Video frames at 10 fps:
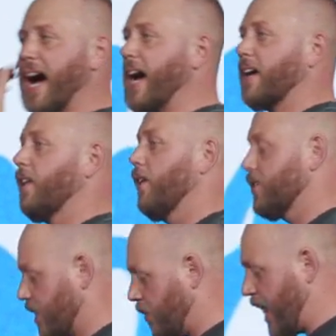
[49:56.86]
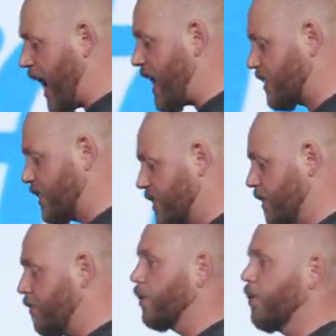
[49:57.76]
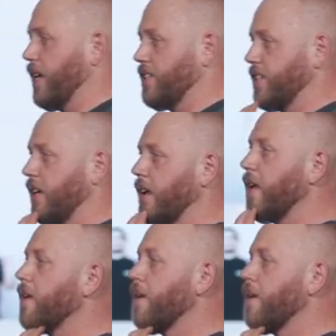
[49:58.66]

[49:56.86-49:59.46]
eye closed, I want to ask a simple question.